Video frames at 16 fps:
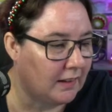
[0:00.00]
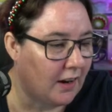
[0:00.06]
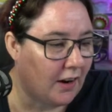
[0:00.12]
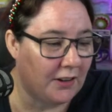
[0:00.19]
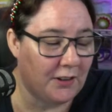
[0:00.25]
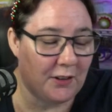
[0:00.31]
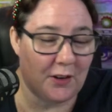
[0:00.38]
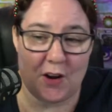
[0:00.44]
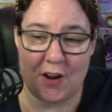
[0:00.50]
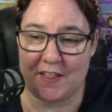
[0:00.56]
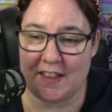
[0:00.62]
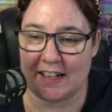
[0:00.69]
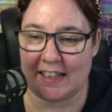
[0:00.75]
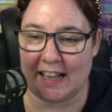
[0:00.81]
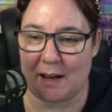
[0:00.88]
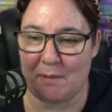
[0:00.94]
Oh, you
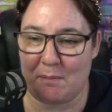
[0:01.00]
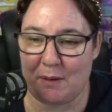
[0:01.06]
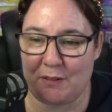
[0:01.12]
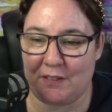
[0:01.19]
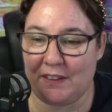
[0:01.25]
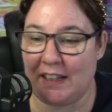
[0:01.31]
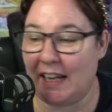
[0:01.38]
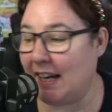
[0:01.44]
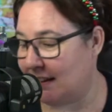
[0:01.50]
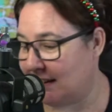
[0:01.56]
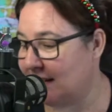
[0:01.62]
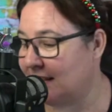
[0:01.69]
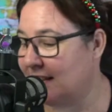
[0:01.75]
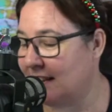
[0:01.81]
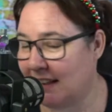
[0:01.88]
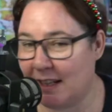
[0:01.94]
heard the clap of, yeah,
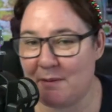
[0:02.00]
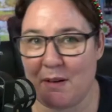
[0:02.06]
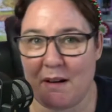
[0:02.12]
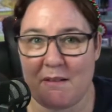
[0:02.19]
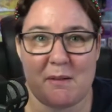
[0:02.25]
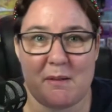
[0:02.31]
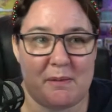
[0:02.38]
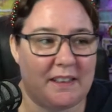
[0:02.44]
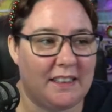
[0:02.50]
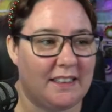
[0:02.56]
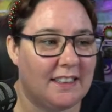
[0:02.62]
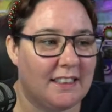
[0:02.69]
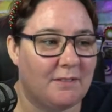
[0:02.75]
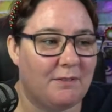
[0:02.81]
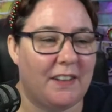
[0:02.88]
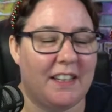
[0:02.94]
it probably
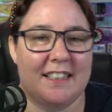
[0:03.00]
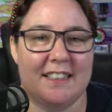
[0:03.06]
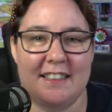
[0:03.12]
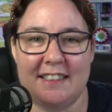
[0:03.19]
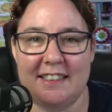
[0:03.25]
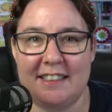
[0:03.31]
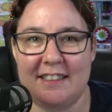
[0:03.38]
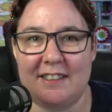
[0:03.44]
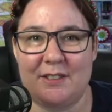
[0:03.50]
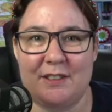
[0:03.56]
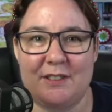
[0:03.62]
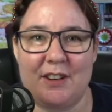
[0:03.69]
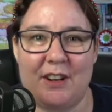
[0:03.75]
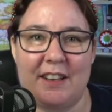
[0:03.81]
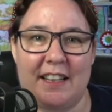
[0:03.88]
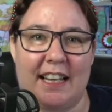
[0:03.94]
did, because
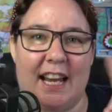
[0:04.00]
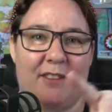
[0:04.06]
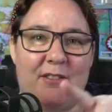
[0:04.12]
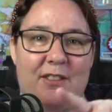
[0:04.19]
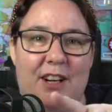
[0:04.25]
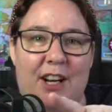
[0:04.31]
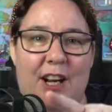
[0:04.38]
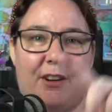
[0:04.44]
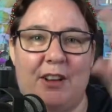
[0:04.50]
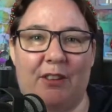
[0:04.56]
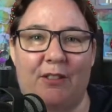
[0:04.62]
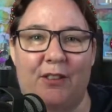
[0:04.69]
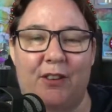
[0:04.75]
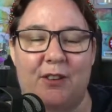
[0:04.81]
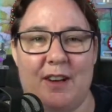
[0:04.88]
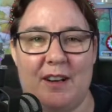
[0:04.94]
we've got the camera going
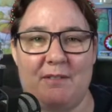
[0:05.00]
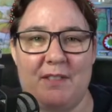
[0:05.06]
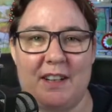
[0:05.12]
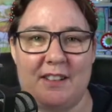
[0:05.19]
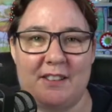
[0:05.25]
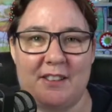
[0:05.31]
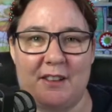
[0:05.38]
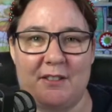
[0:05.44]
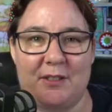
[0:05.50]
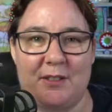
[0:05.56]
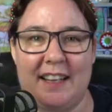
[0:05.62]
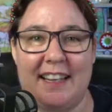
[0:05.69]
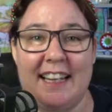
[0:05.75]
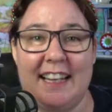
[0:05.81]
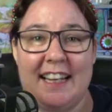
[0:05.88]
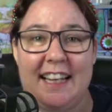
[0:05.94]
through one bit of
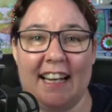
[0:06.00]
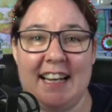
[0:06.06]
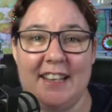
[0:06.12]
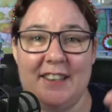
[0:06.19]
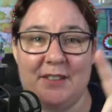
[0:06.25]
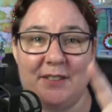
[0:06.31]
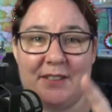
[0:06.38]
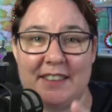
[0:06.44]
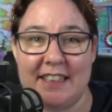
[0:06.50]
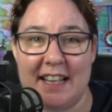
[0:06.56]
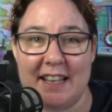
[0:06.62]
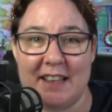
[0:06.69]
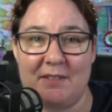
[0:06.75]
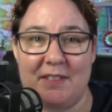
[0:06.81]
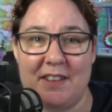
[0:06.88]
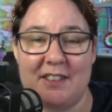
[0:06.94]
software into
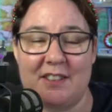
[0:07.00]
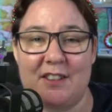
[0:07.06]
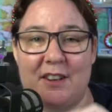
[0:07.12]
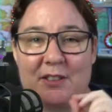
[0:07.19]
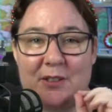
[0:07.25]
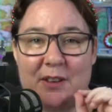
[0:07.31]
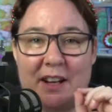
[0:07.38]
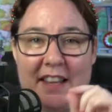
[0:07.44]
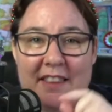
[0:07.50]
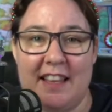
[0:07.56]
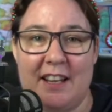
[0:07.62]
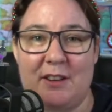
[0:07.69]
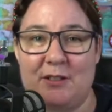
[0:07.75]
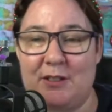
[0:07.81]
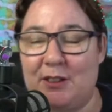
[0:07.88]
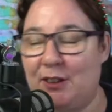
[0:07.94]
another bit of software,
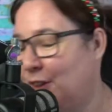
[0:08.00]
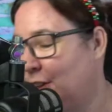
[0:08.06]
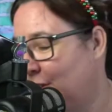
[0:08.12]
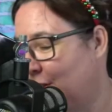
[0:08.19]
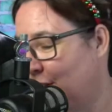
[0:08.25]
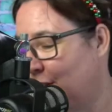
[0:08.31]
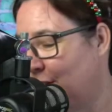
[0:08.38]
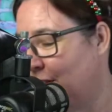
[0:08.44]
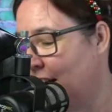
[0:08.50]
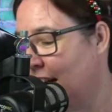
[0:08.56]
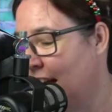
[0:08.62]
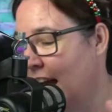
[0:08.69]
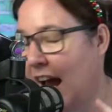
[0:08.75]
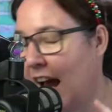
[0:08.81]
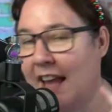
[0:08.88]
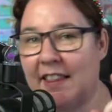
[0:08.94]
then off to YouTube.
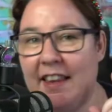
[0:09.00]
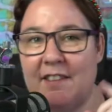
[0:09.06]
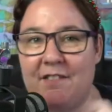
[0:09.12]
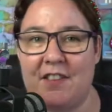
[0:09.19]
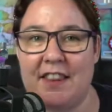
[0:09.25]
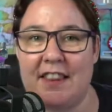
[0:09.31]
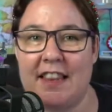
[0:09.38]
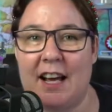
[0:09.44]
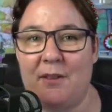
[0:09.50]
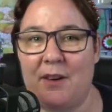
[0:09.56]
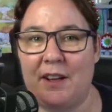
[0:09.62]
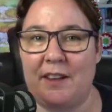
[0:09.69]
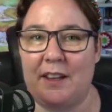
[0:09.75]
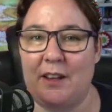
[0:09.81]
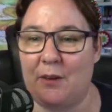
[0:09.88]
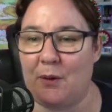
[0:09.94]
And then for that
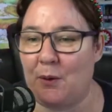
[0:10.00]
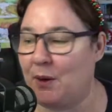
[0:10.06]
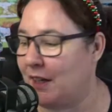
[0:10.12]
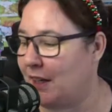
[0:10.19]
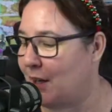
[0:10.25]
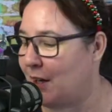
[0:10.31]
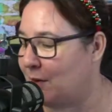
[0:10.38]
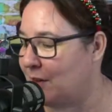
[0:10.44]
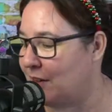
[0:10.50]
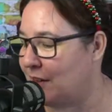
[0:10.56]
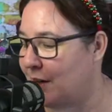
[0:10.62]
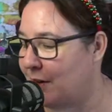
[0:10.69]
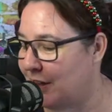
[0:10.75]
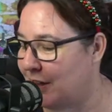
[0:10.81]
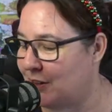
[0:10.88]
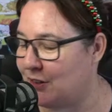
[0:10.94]
one, the audio was
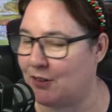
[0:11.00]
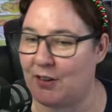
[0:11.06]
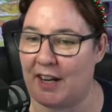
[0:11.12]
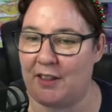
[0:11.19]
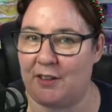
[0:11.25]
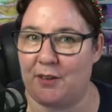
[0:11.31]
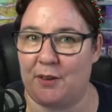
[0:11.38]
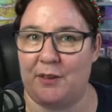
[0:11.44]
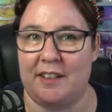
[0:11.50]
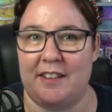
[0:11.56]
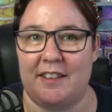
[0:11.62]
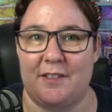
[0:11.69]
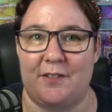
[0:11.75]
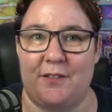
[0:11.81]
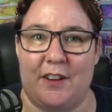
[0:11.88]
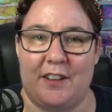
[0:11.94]
going straight through into
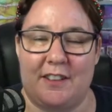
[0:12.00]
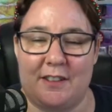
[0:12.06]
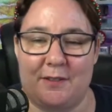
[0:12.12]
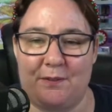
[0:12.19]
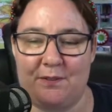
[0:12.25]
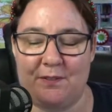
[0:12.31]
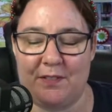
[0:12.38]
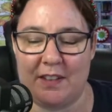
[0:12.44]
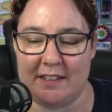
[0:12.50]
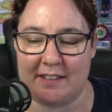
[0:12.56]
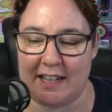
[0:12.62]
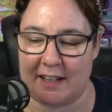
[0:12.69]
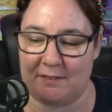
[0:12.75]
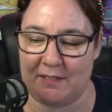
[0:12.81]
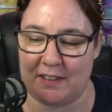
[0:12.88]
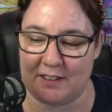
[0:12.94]
the
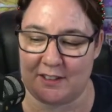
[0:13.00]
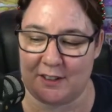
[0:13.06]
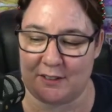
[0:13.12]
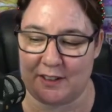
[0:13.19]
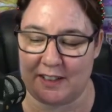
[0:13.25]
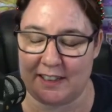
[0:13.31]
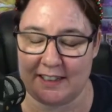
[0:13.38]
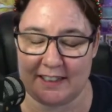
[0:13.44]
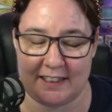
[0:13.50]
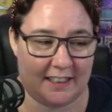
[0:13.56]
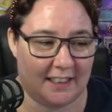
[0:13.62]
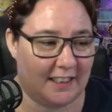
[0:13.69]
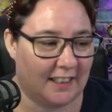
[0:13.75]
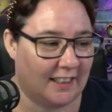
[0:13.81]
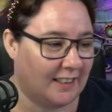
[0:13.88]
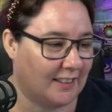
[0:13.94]
second bit of software.
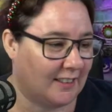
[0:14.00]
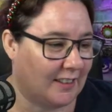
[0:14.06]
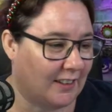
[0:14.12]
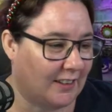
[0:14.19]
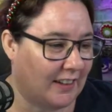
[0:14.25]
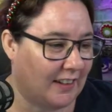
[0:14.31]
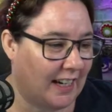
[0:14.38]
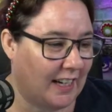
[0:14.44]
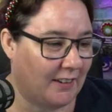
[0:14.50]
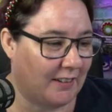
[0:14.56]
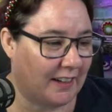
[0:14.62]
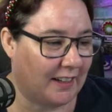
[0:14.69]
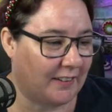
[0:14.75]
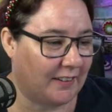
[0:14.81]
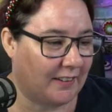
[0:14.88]
So anyway,